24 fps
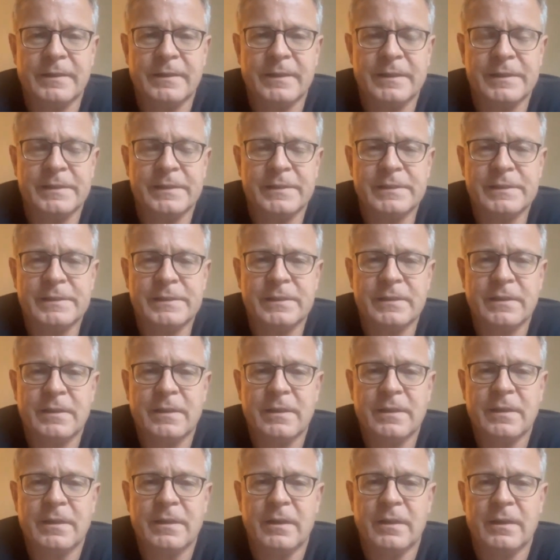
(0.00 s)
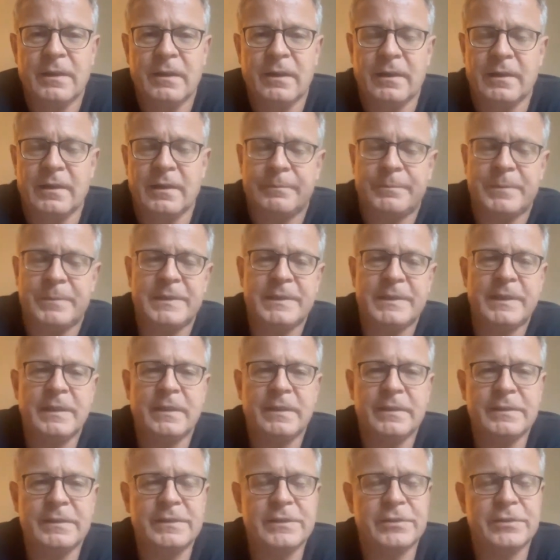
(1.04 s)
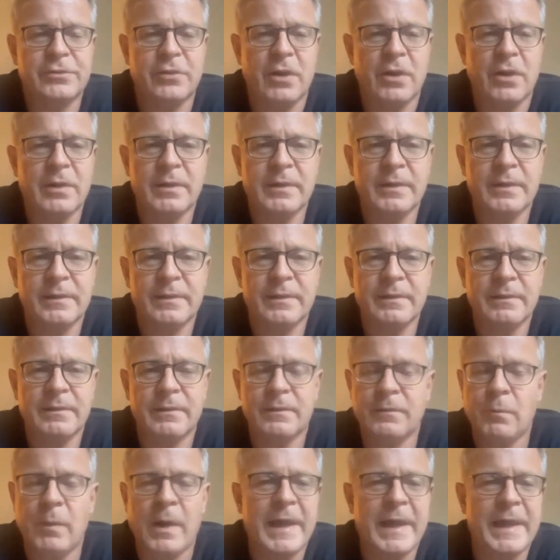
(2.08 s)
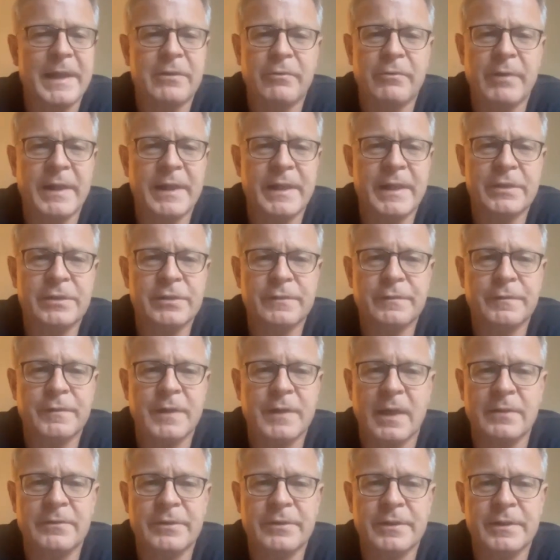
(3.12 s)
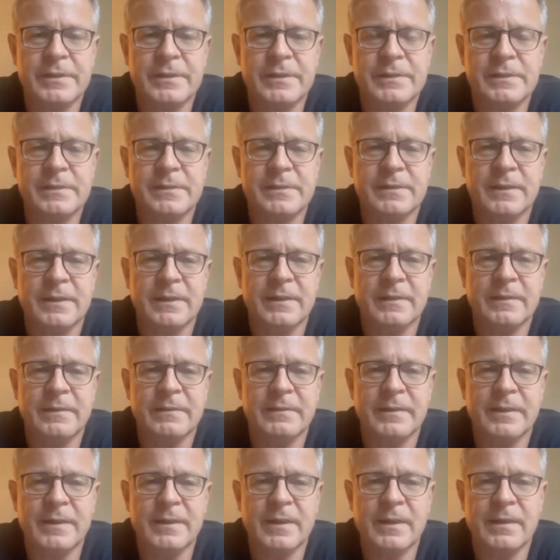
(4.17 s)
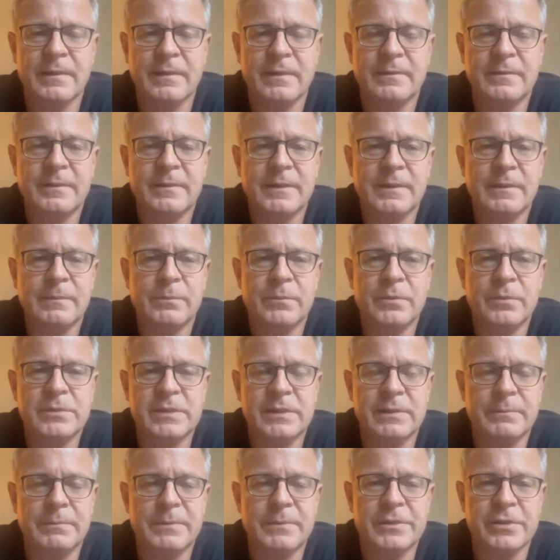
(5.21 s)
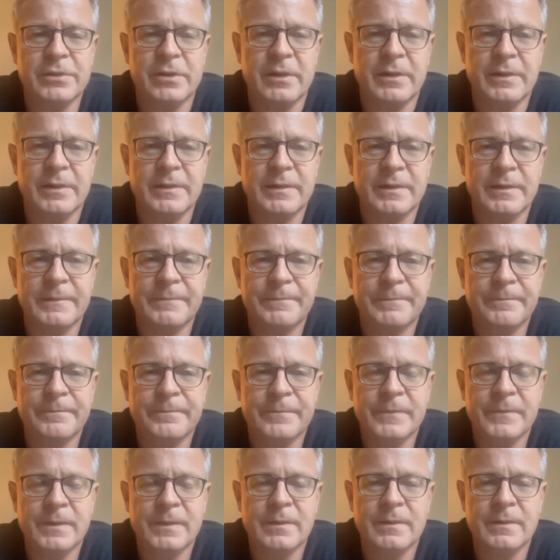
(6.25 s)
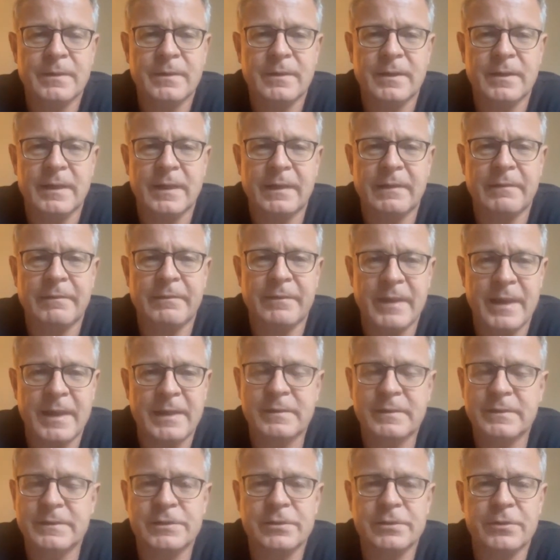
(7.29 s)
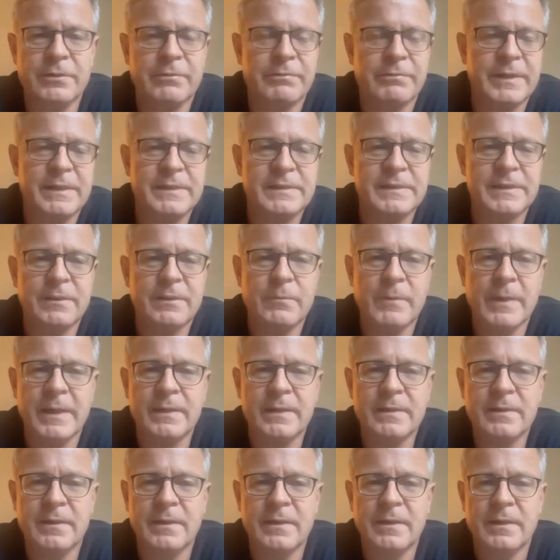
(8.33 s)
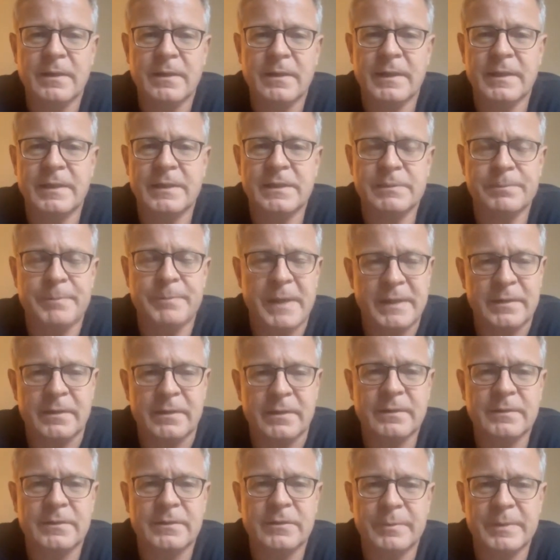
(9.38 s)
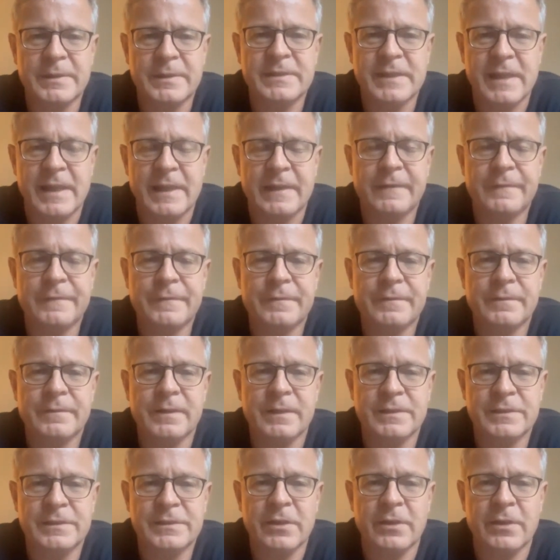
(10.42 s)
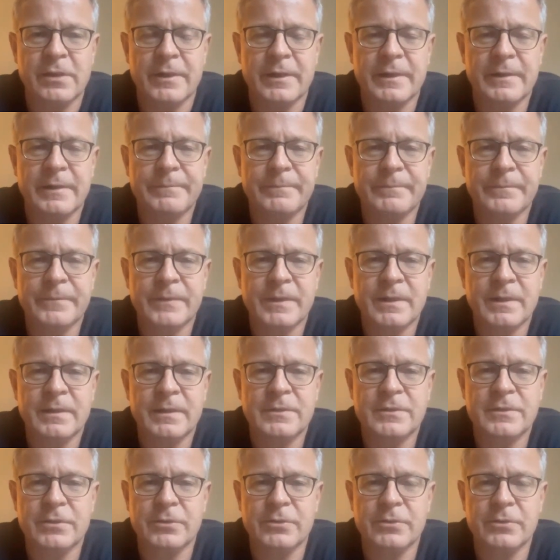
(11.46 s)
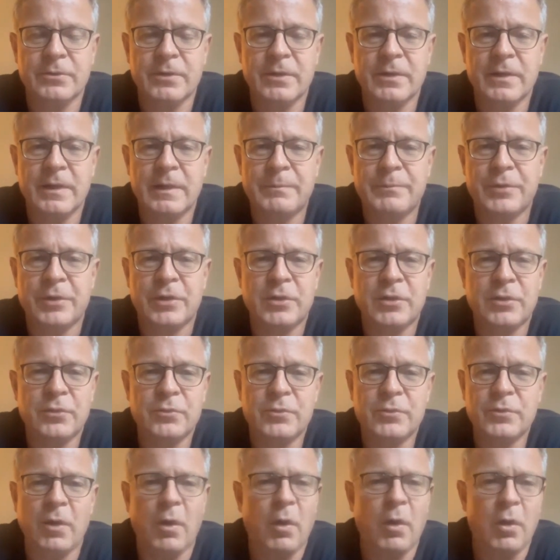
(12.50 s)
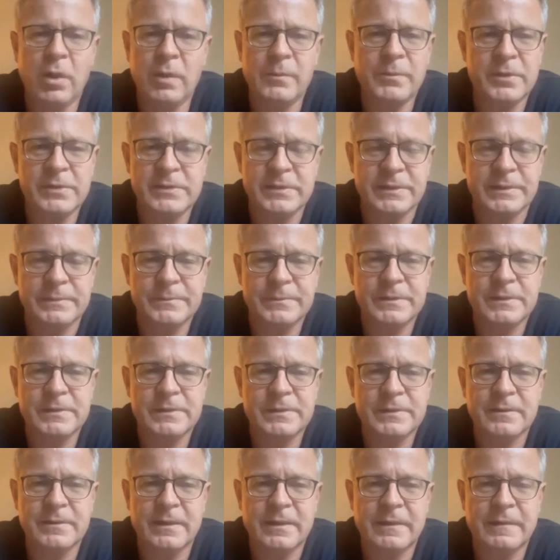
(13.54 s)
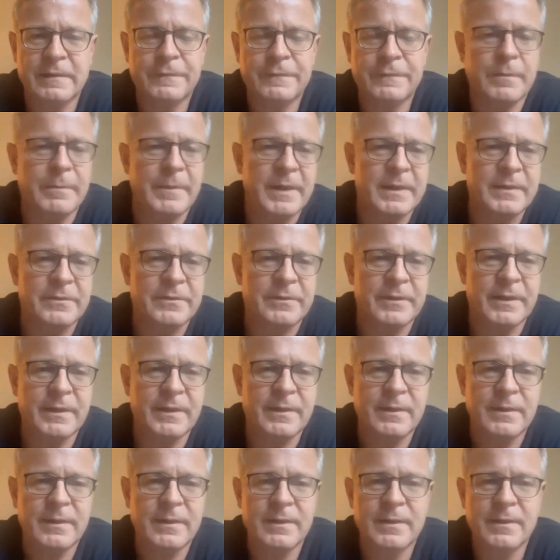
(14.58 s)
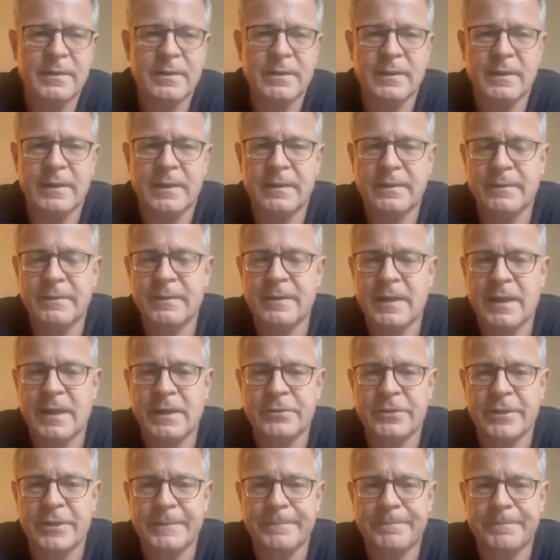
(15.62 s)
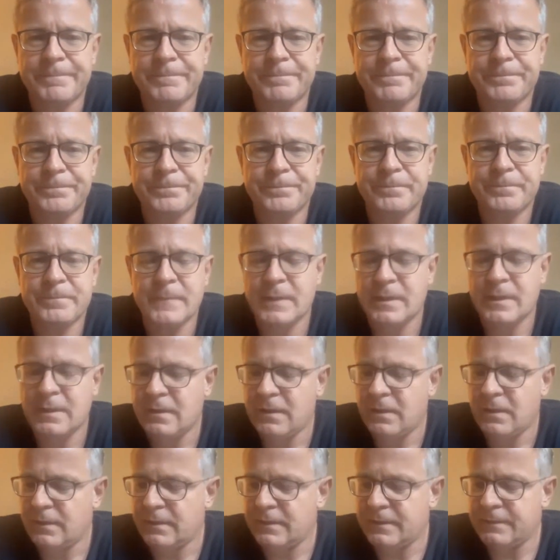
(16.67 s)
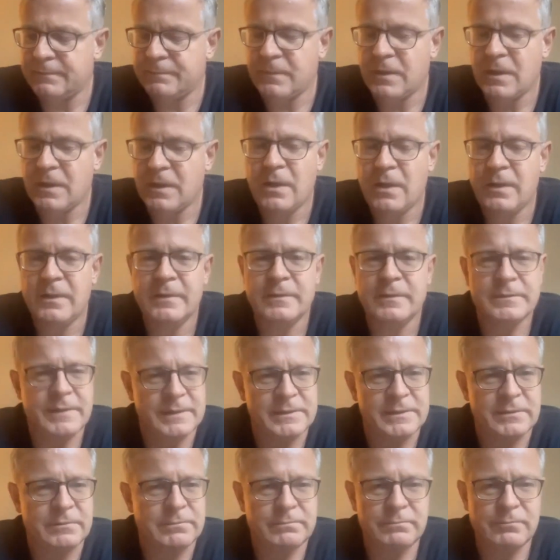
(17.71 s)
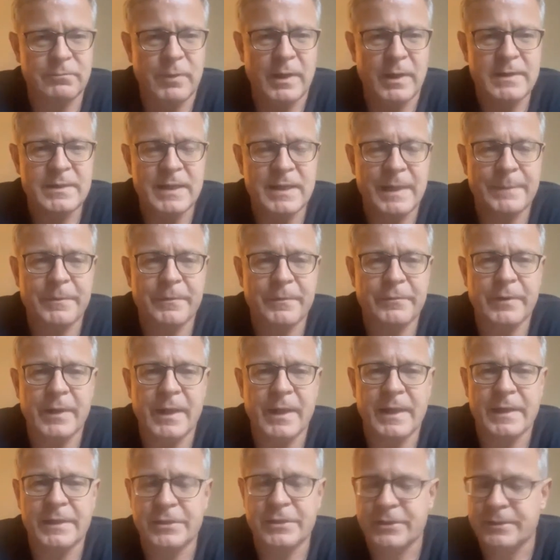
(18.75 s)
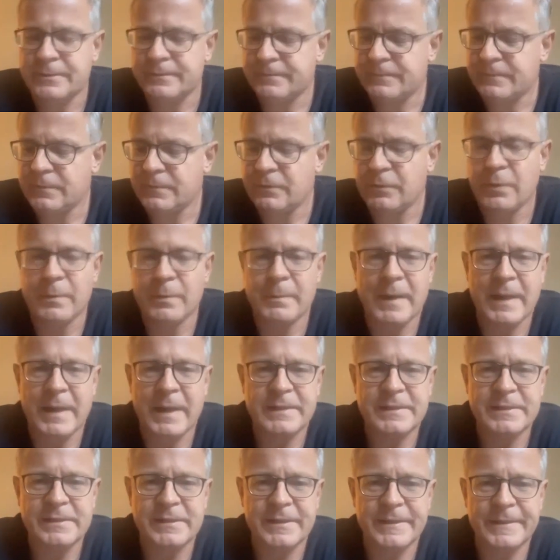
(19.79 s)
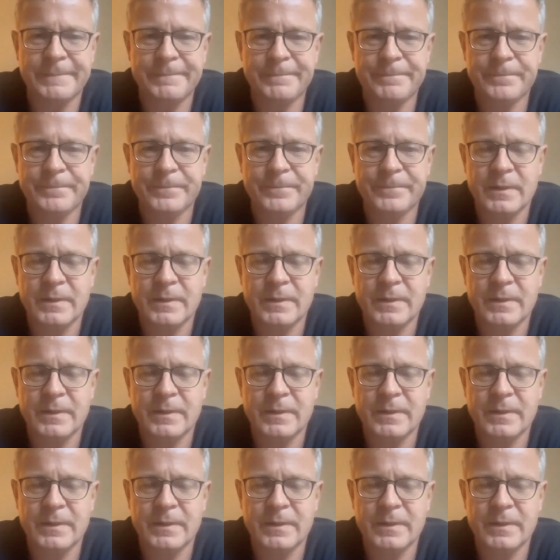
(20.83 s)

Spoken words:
is particularly strong in a wide range of countries that are Muslim majority, then, so the reasoning went, it is better to be safe than sorry, to preclude all Muslims from entering the country. So that's one type of reaction we might see.